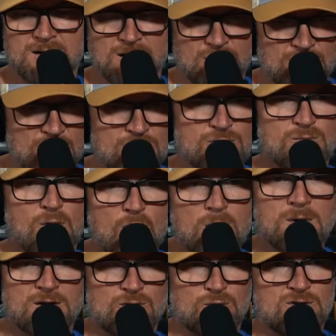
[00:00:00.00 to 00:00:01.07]
you know, those
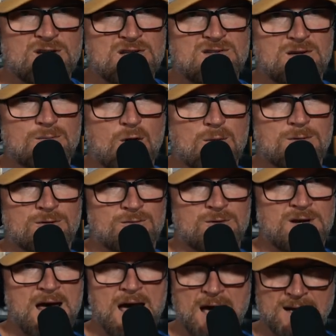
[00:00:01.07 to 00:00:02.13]
moments were teaching moments
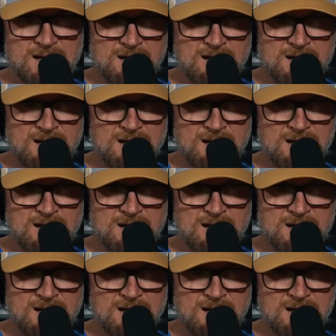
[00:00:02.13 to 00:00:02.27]
for Dad.